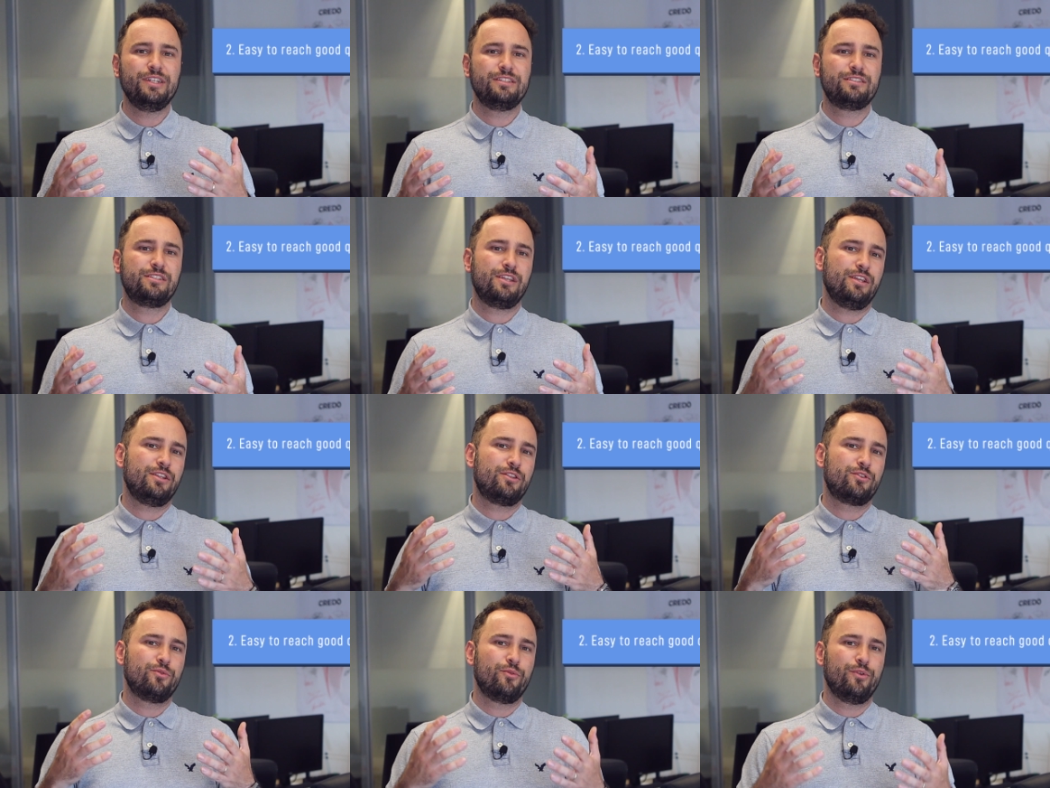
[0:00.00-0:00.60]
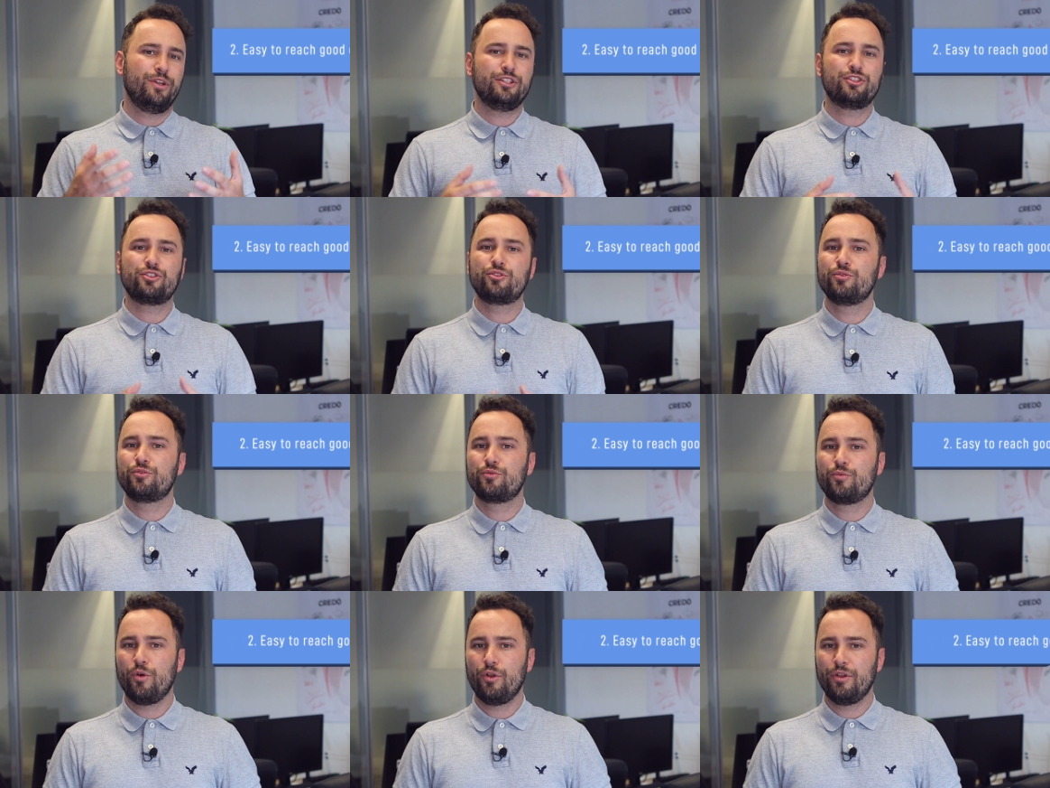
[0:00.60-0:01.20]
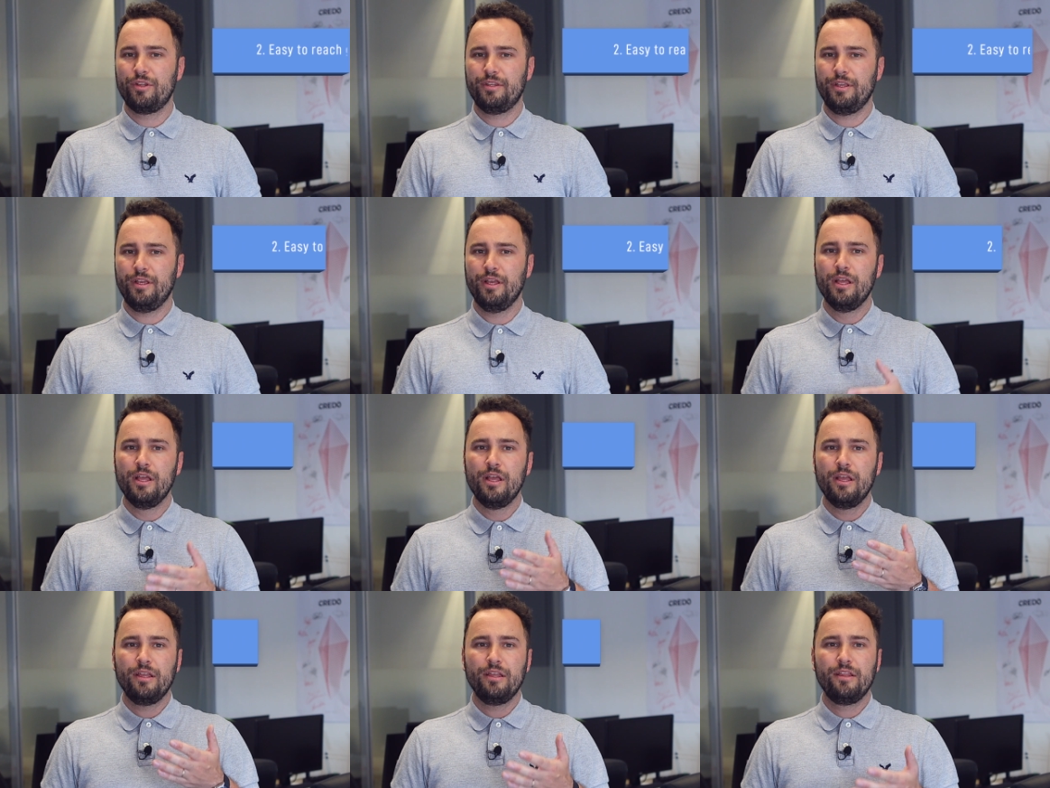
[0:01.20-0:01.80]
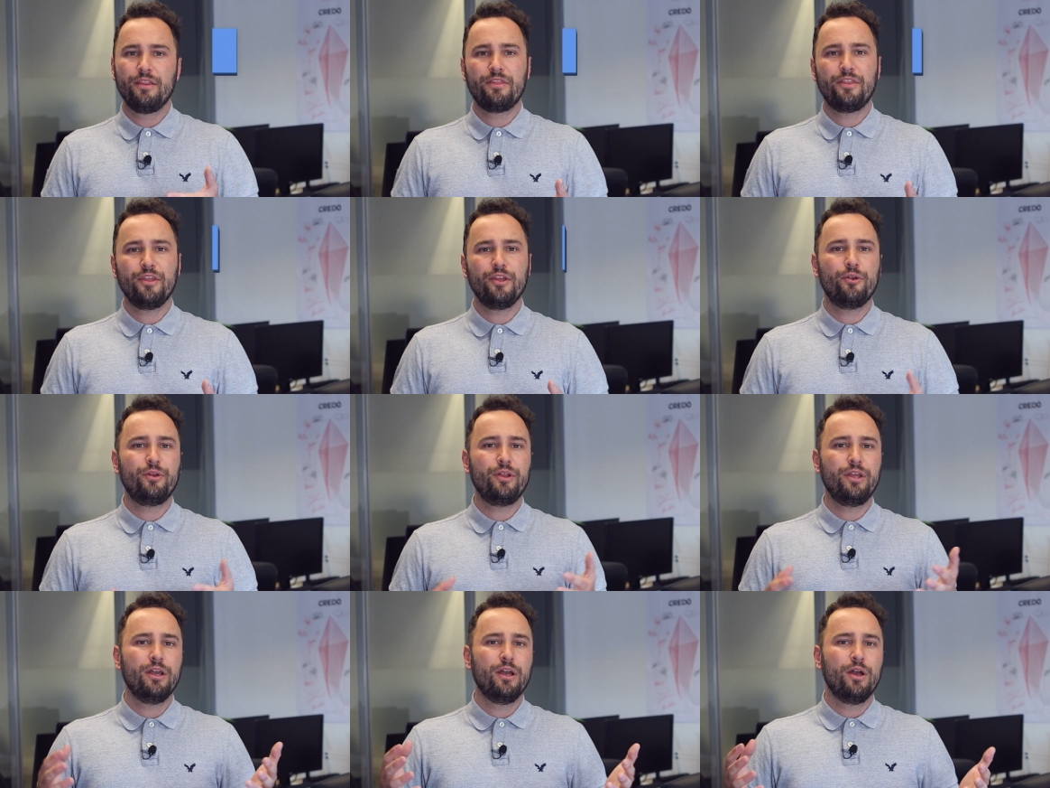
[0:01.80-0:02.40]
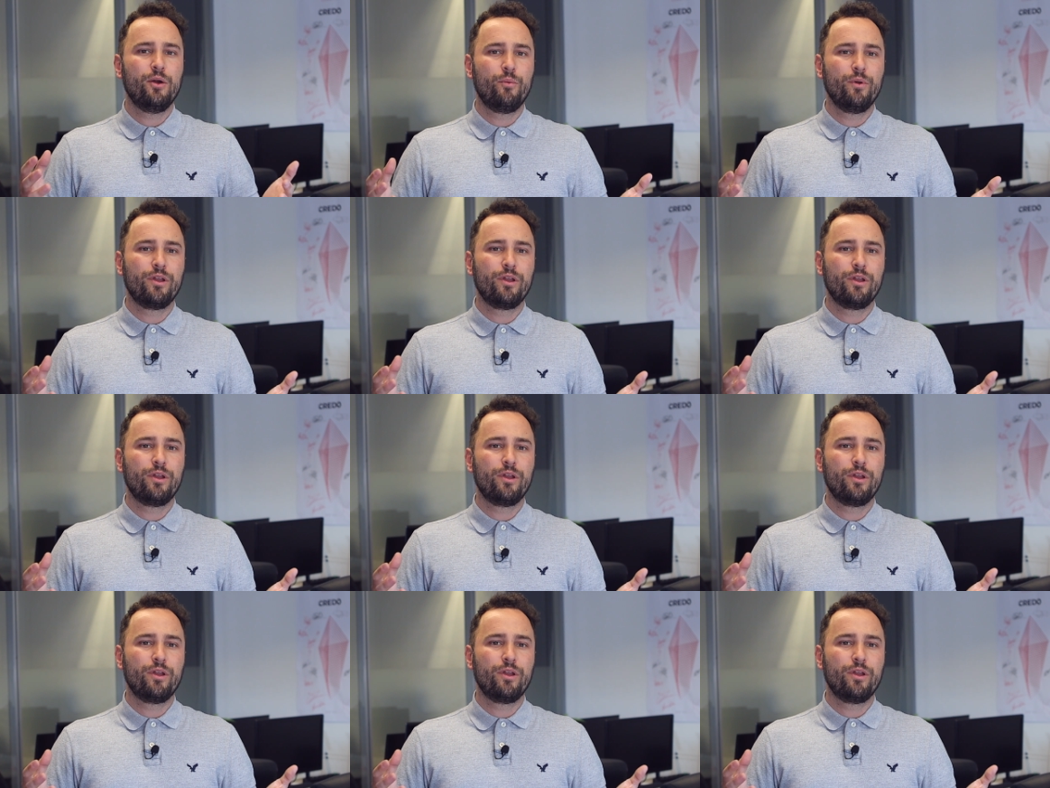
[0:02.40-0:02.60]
easy to reach good quality. In theory,